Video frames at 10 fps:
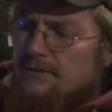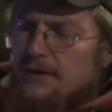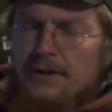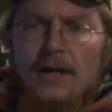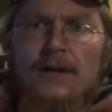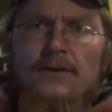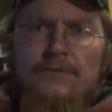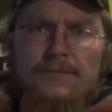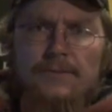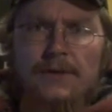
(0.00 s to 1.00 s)
freaking got
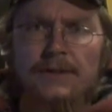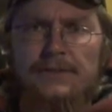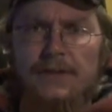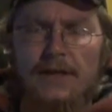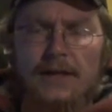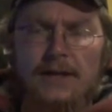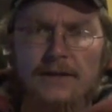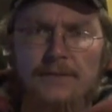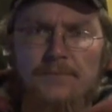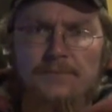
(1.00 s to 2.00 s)
home from work today,
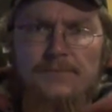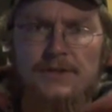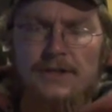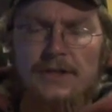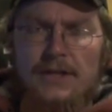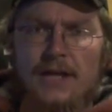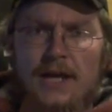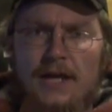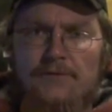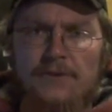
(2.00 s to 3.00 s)
had a shitty
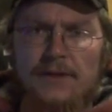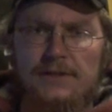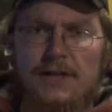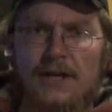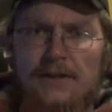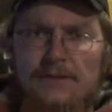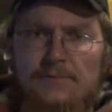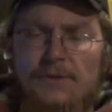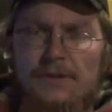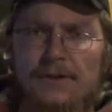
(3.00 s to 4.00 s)
day, freaking tired
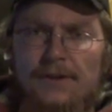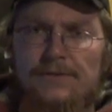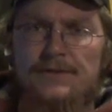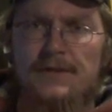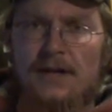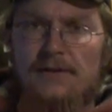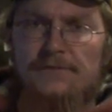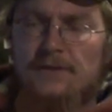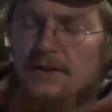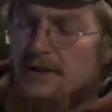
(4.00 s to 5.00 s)
and burned out and stuff.